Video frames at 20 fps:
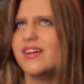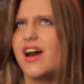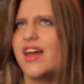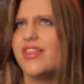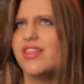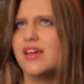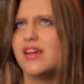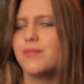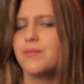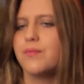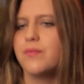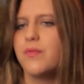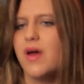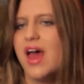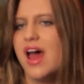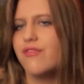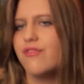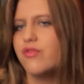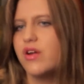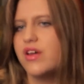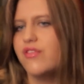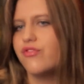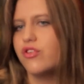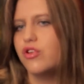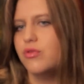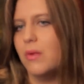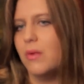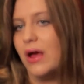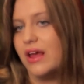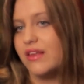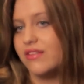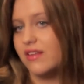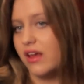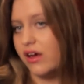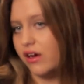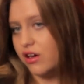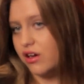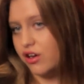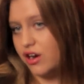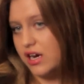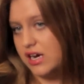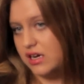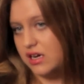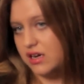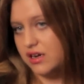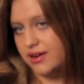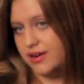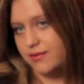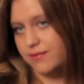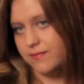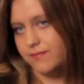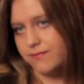I think, halfway through my 2nd grade year.